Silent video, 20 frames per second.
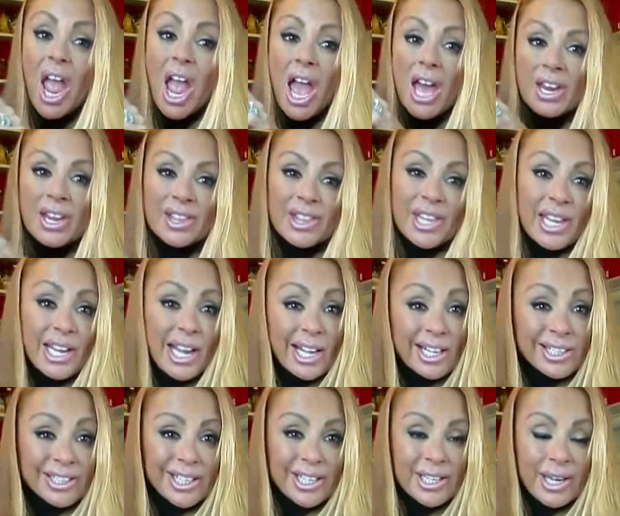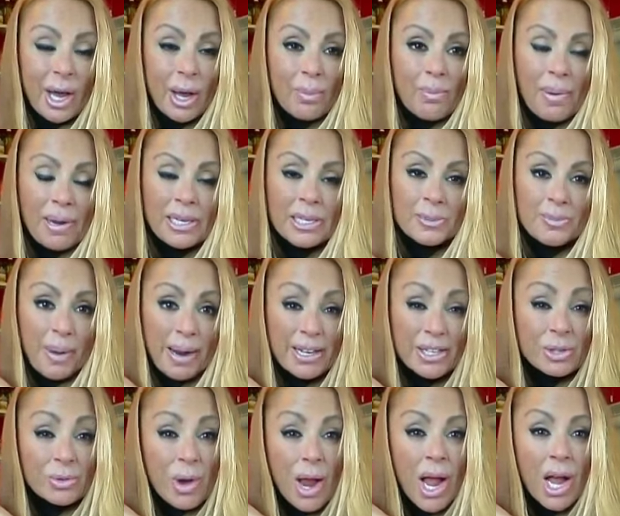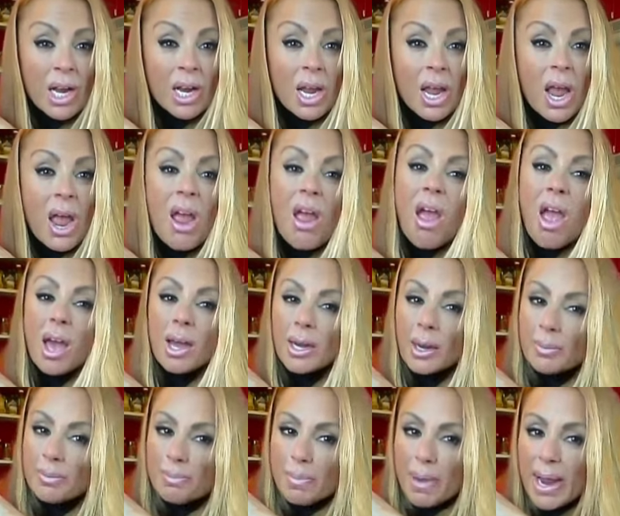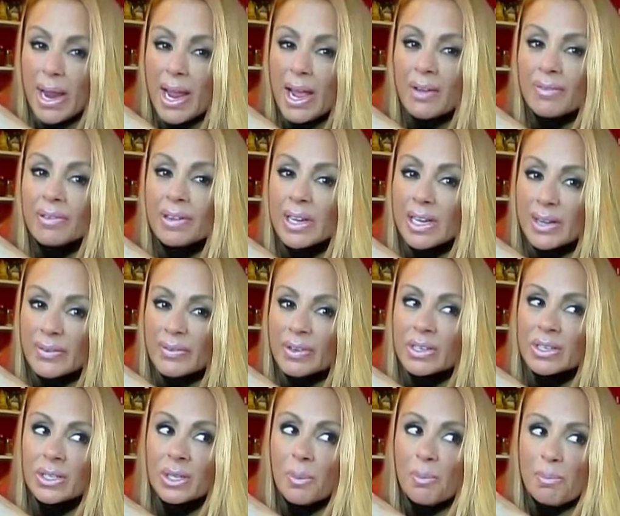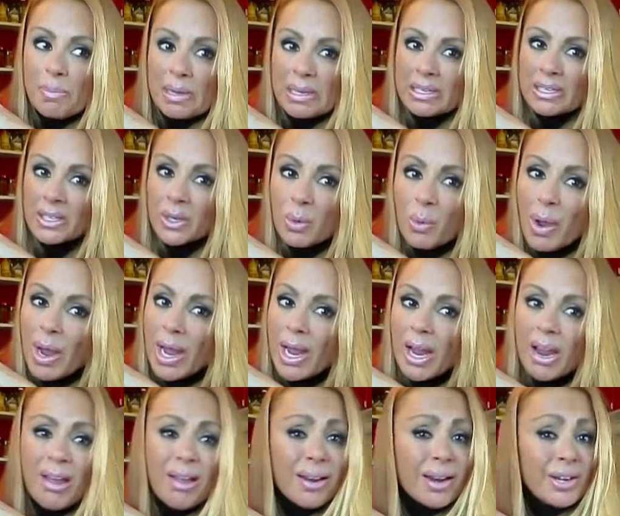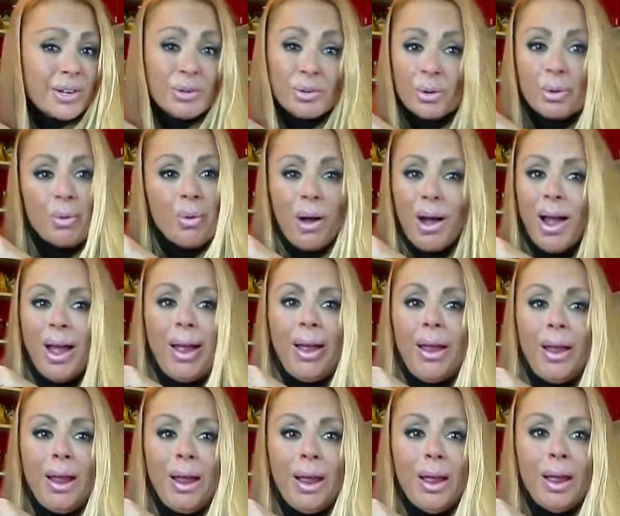And I think I cleaned out my spice rack, and I may have given the mint away, and I don't know why.